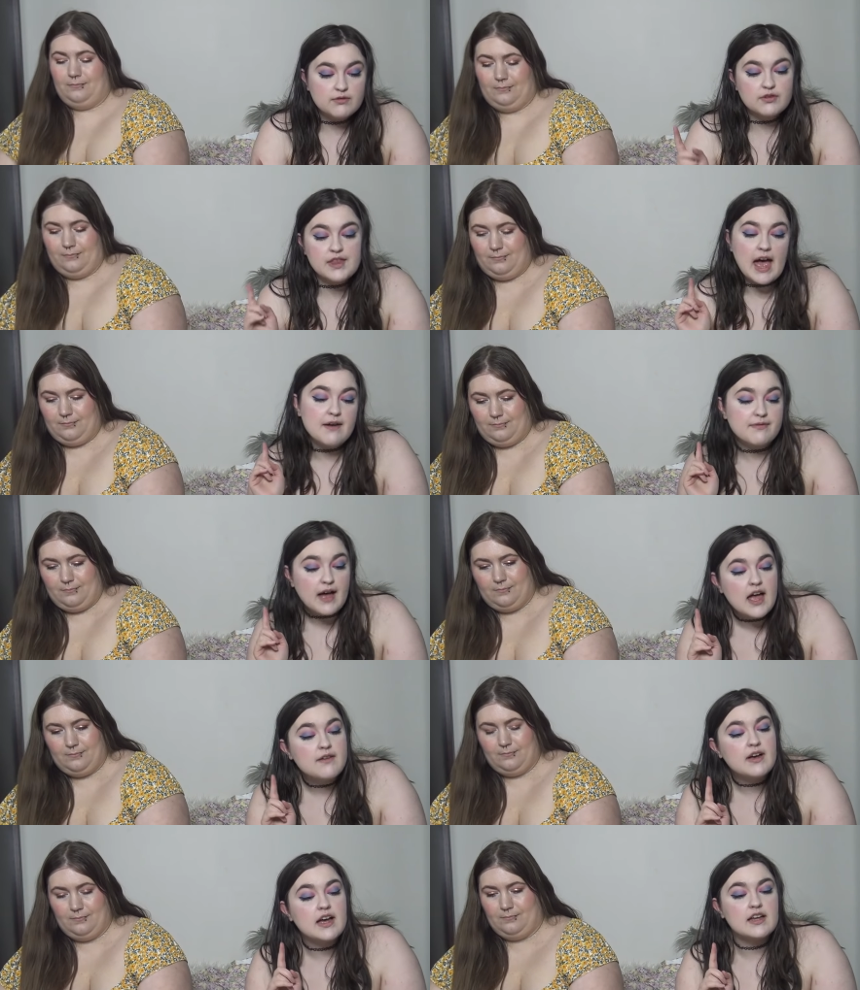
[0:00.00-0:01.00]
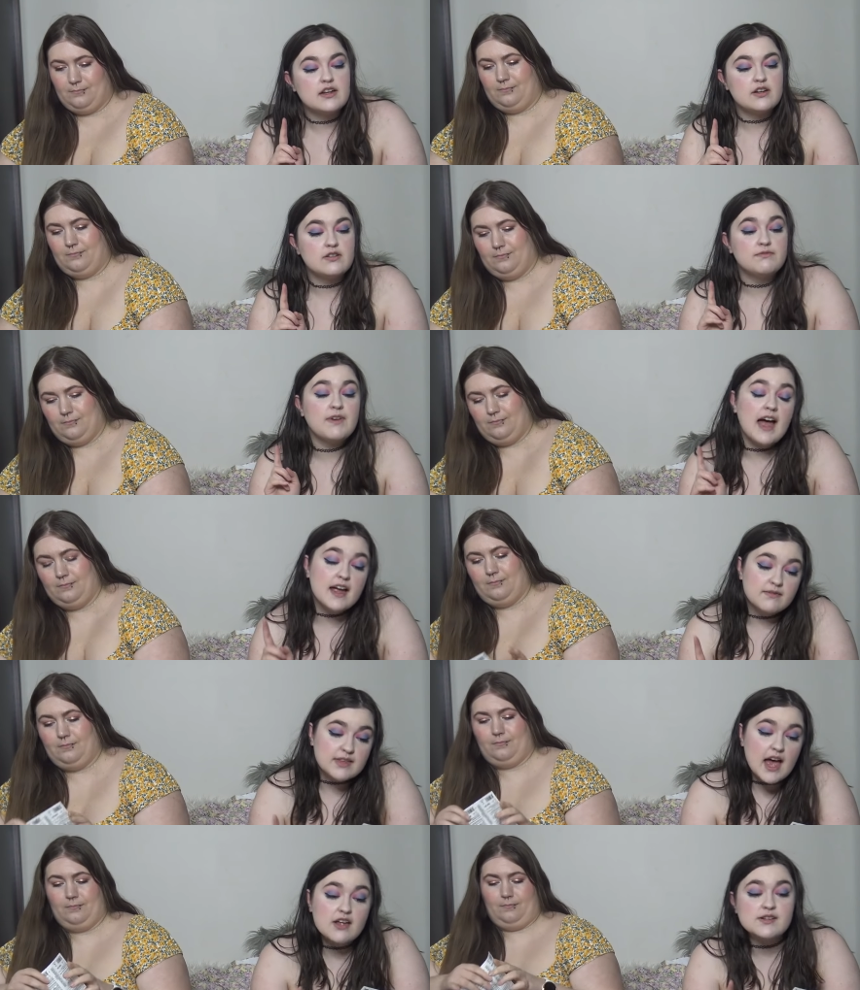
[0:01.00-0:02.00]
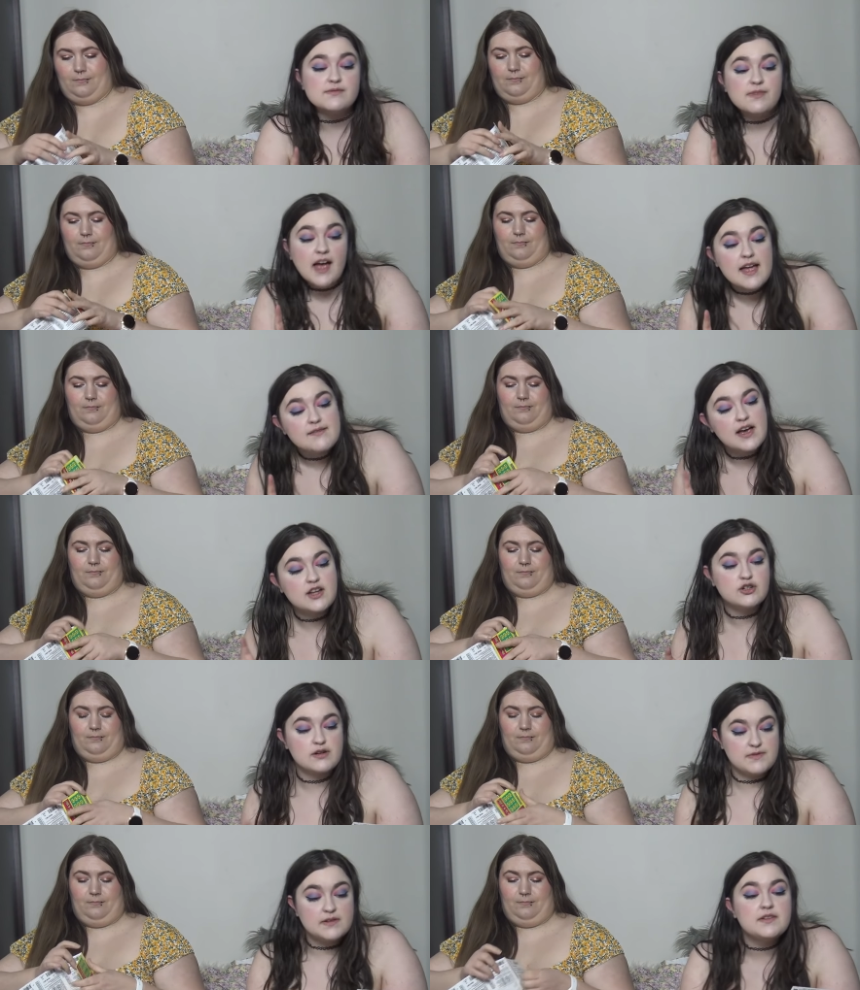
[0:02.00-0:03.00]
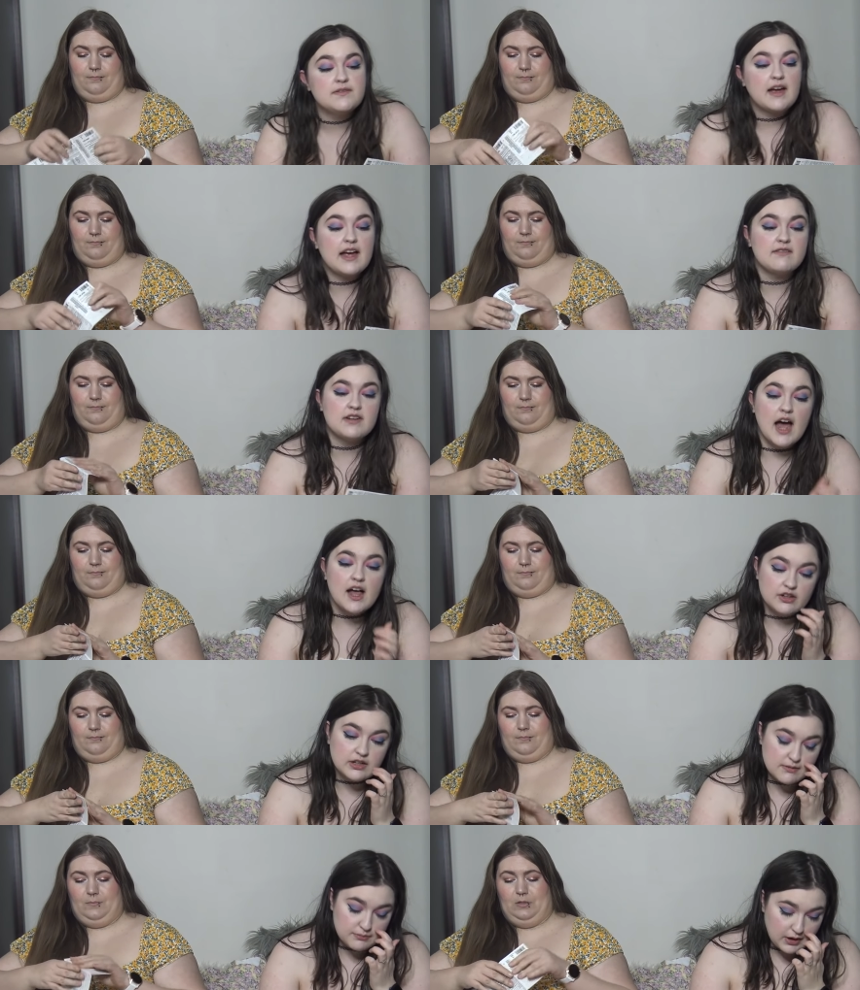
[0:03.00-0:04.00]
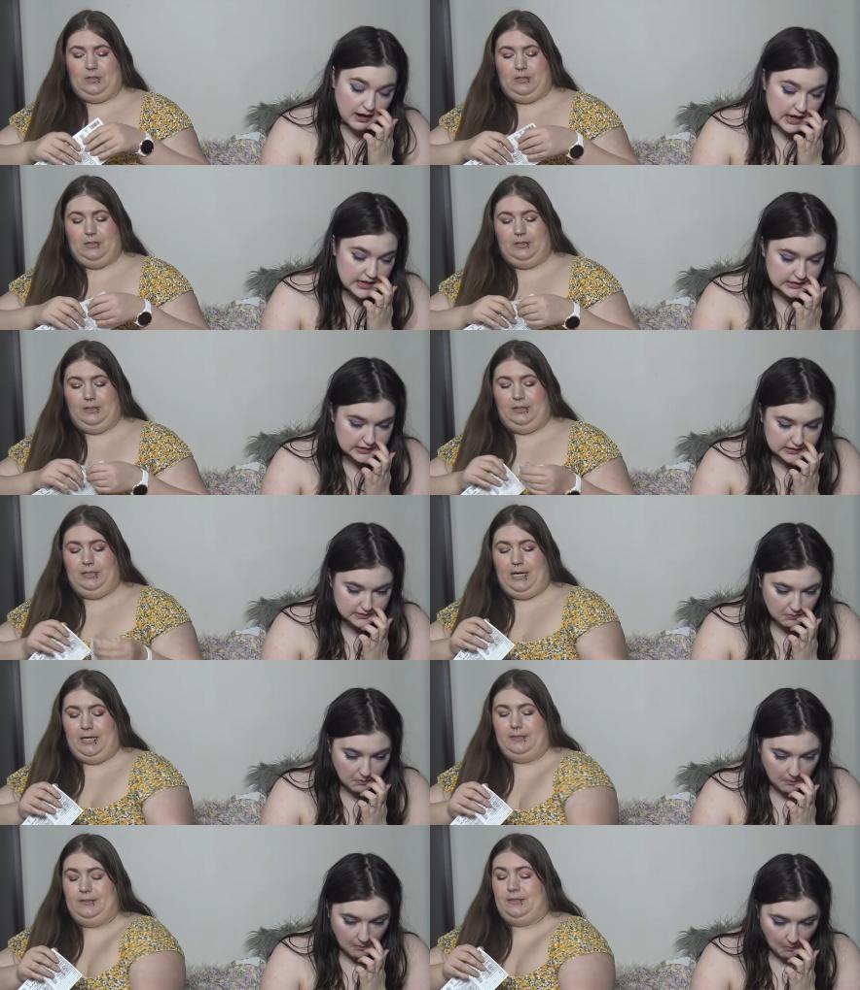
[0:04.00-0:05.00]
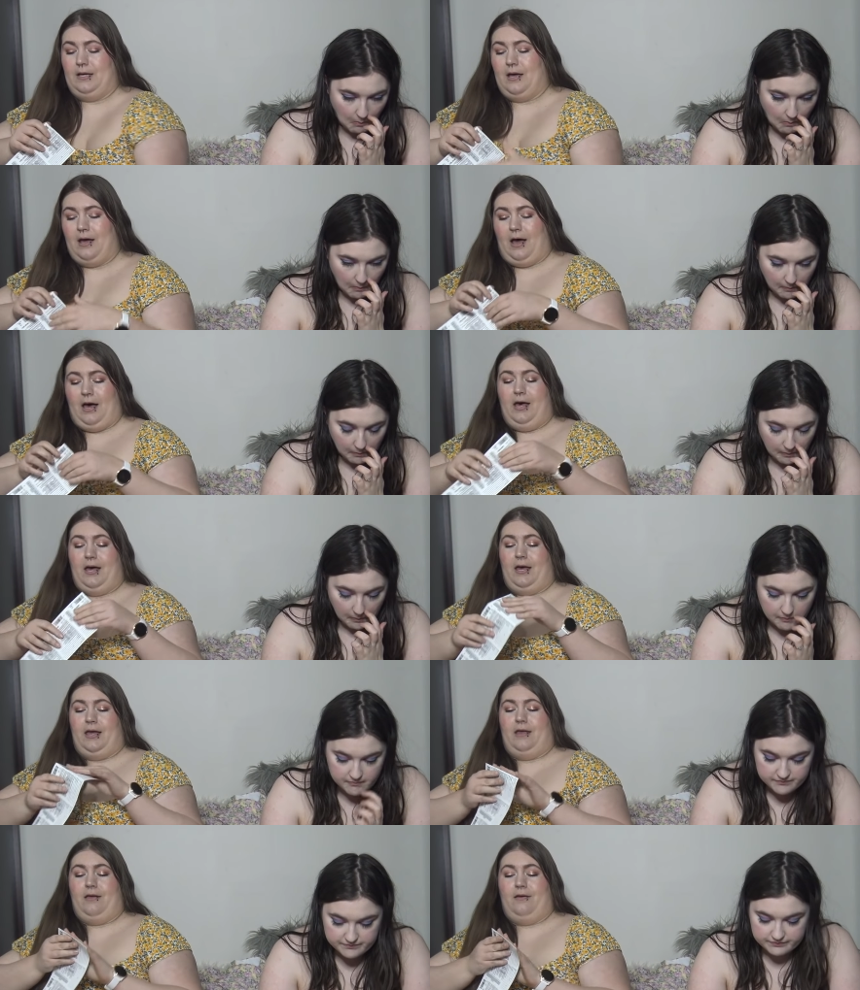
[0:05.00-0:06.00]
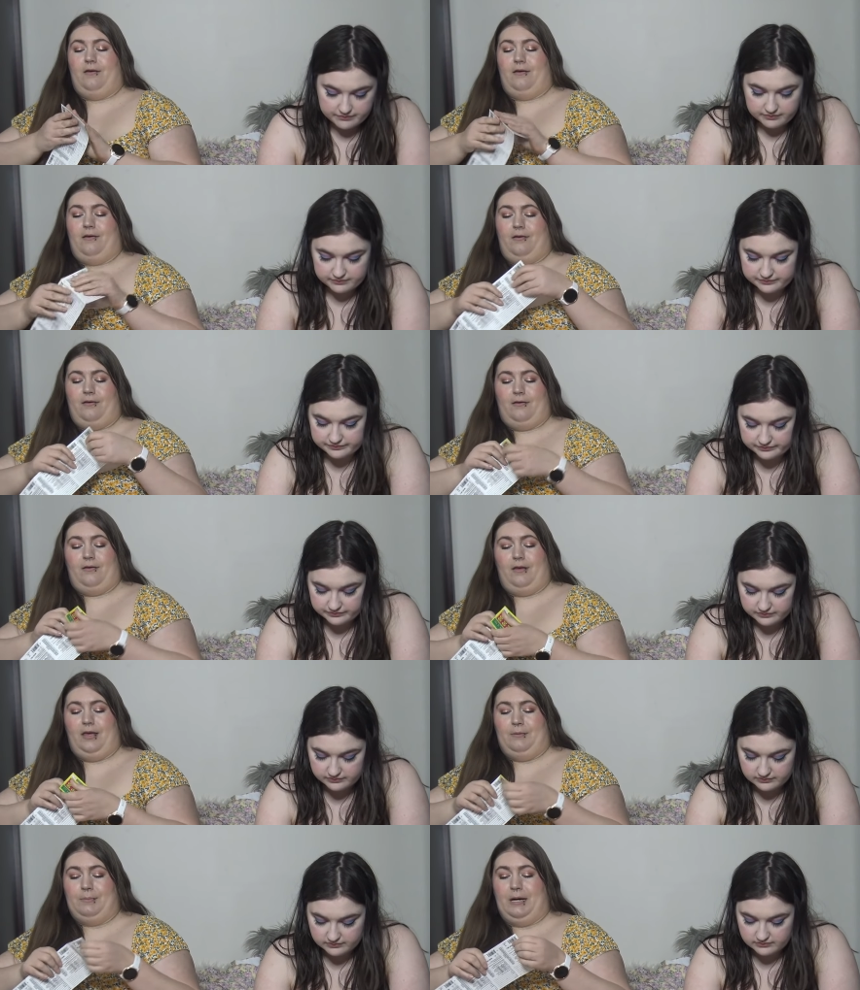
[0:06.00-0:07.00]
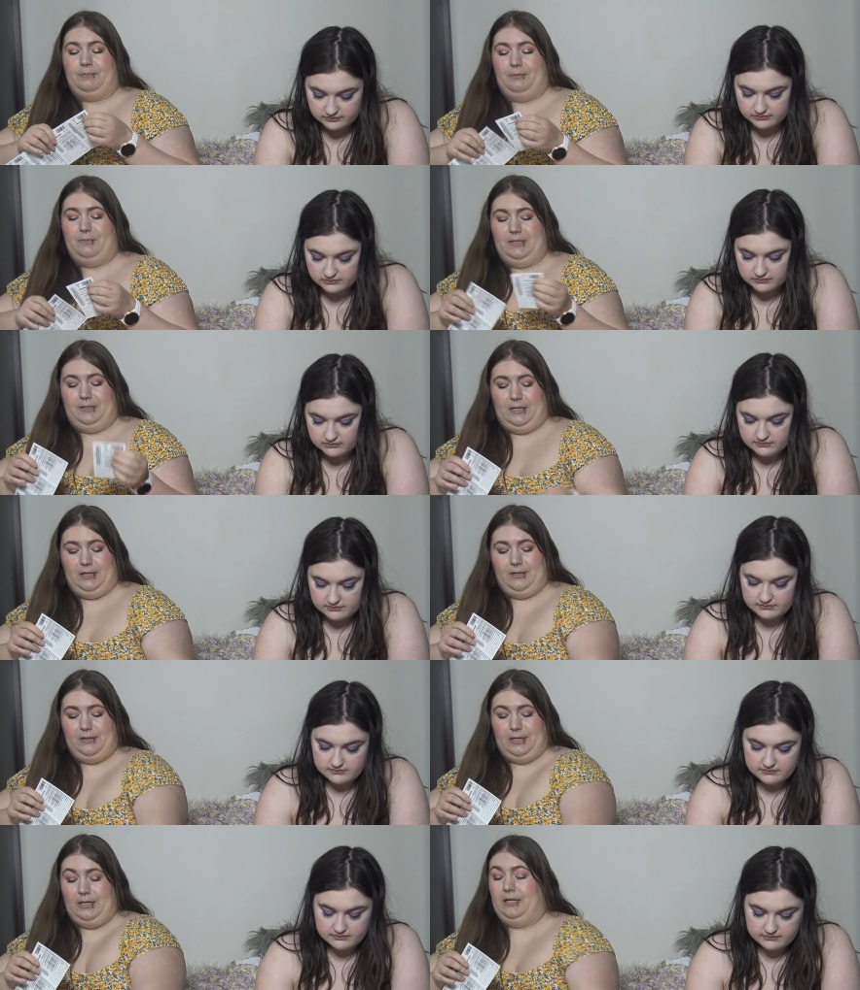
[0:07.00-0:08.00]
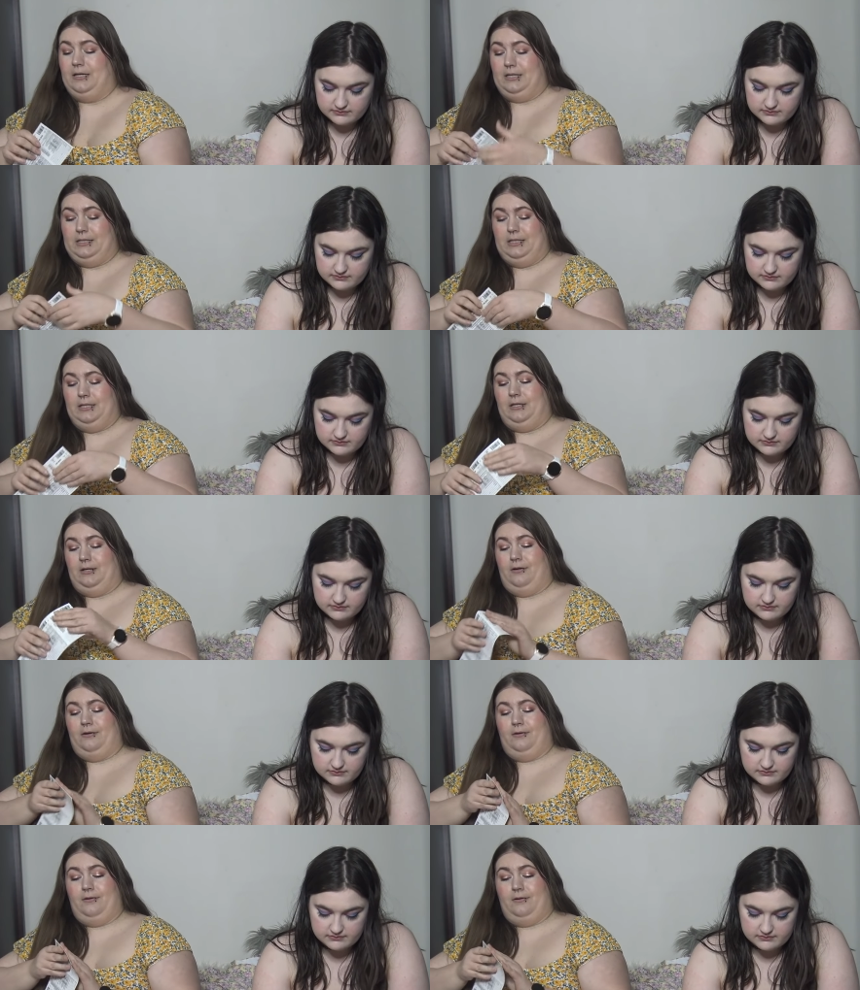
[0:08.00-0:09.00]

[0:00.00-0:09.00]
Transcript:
Speaker 1: for that $5,555
Speaker 2: prize. Yes. I am optimistic that it is in here